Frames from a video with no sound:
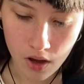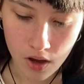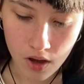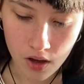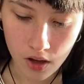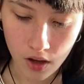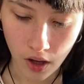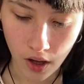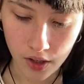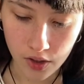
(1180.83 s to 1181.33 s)

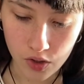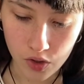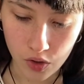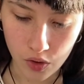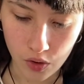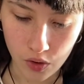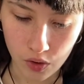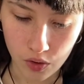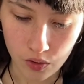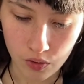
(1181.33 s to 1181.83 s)
And
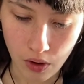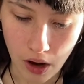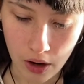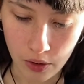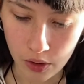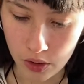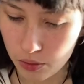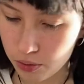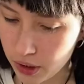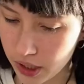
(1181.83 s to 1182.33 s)
so how
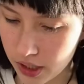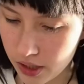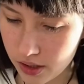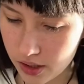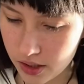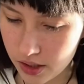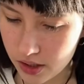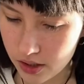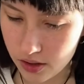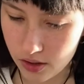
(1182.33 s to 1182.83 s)
you play
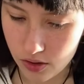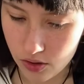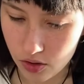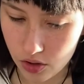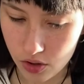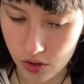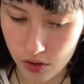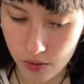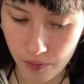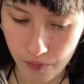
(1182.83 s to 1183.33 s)
this is
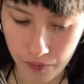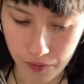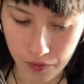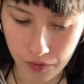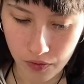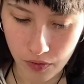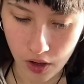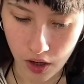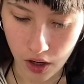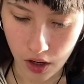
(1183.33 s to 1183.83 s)
just
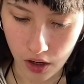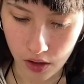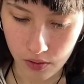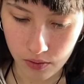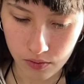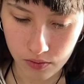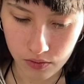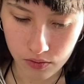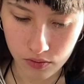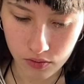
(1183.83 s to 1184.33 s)

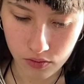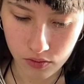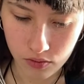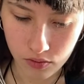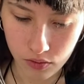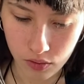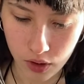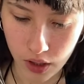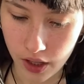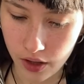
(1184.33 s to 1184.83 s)

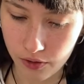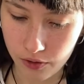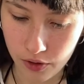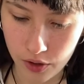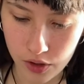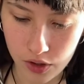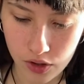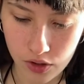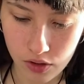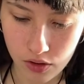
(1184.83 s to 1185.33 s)
play the
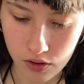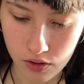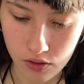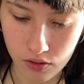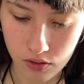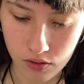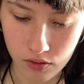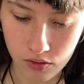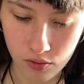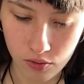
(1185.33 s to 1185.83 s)
first
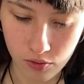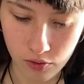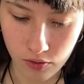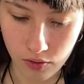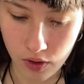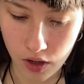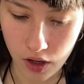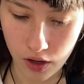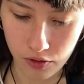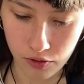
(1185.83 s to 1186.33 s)

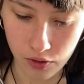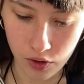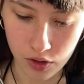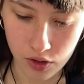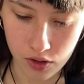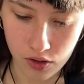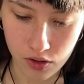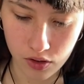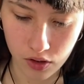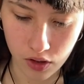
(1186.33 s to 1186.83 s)

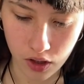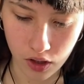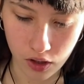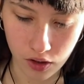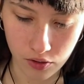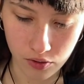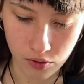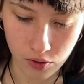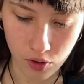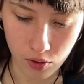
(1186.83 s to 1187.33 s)

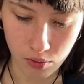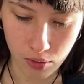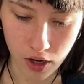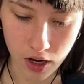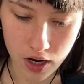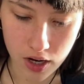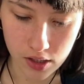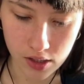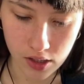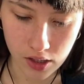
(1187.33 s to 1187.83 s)
4
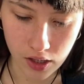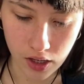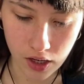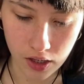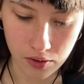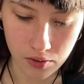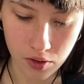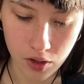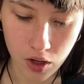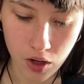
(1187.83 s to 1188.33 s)
bars, and
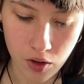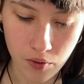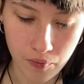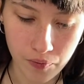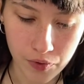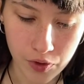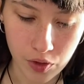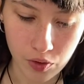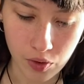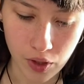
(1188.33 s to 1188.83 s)
then
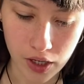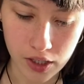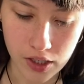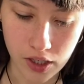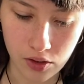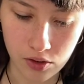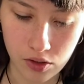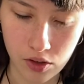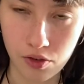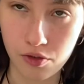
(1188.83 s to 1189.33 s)
you get
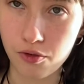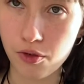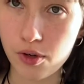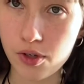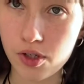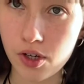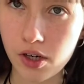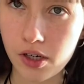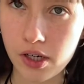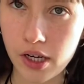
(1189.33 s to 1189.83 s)
down to the first
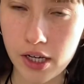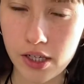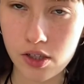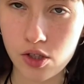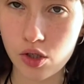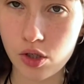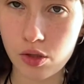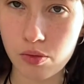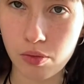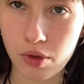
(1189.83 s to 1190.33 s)
dotted lines,
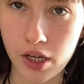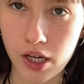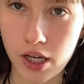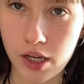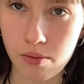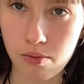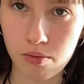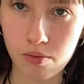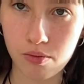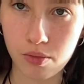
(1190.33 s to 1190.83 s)
just
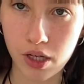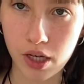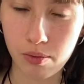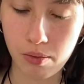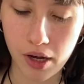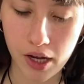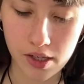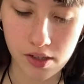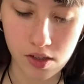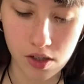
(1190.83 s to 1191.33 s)
play
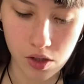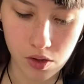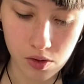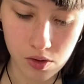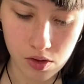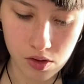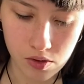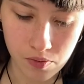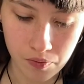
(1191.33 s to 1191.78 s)
past those